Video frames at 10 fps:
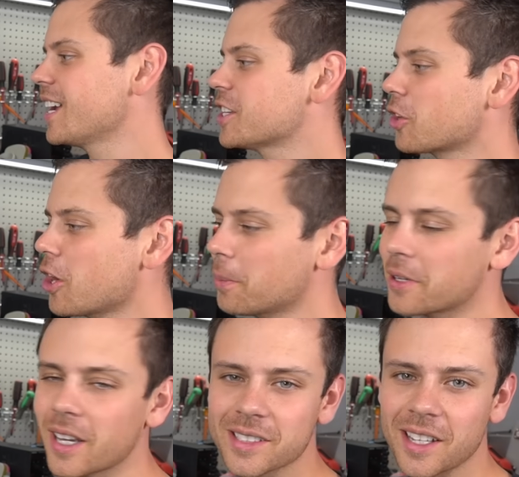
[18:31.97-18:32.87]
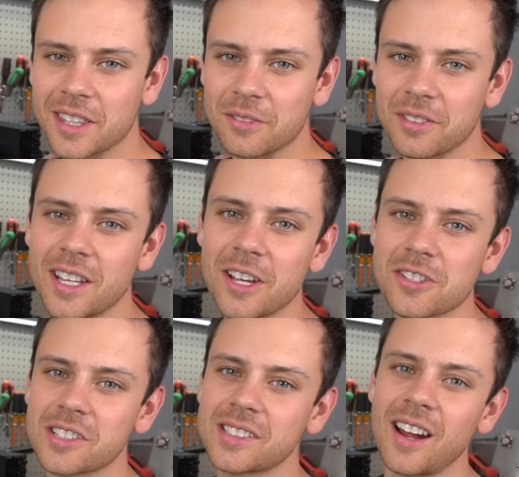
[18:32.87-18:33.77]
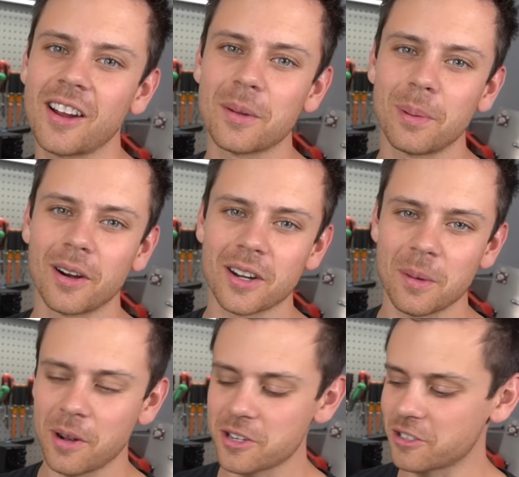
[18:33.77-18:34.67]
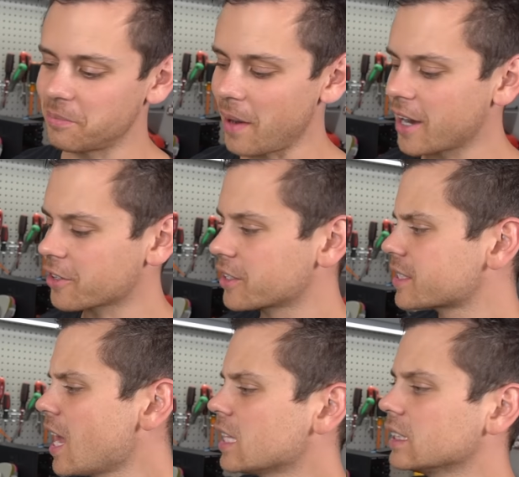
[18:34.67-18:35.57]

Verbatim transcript: So I hope you guys liked the video, just tearing apart a bunch of batteries.